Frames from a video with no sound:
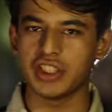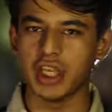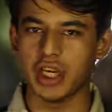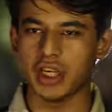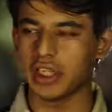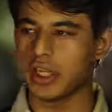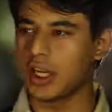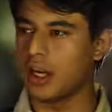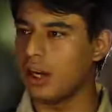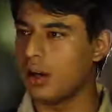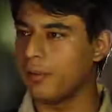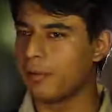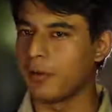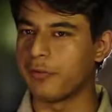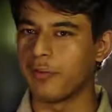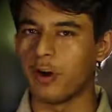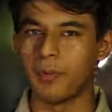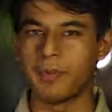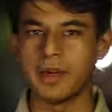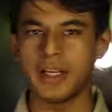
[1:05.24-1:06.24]
Shakya
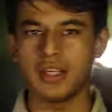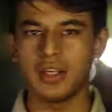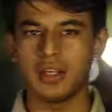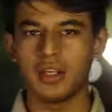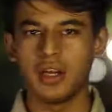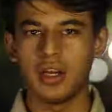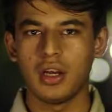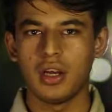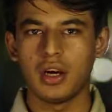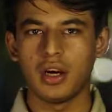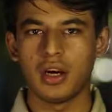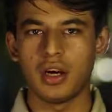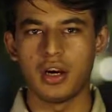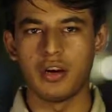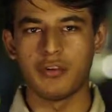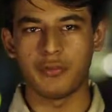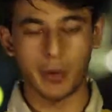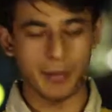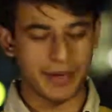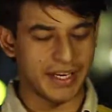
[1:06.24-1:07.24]
performing.
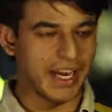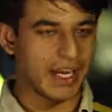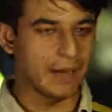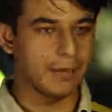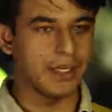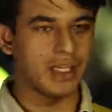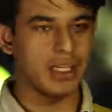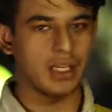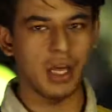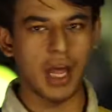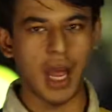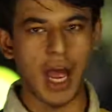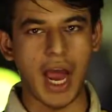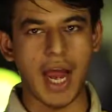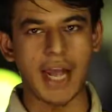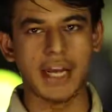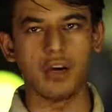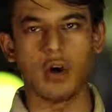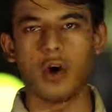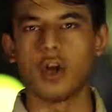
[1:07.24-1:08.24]
From AIB,
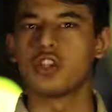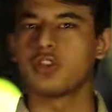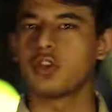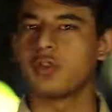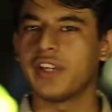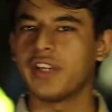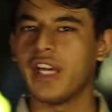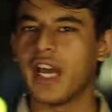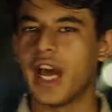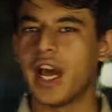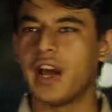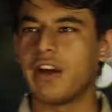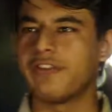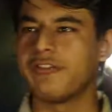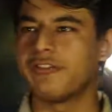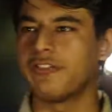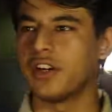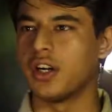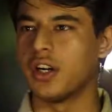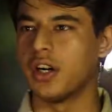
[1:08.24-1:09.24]
and also we have
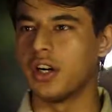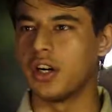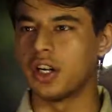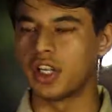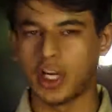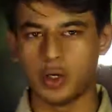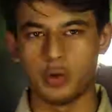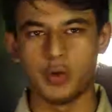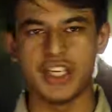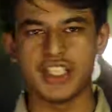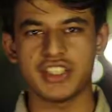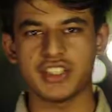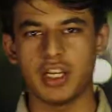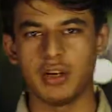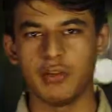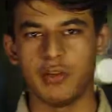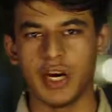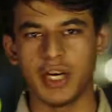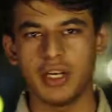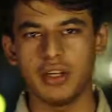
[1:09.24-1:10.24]
Karunesh
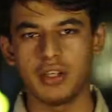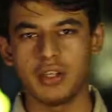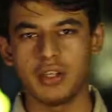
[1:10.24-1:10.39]
Talwar.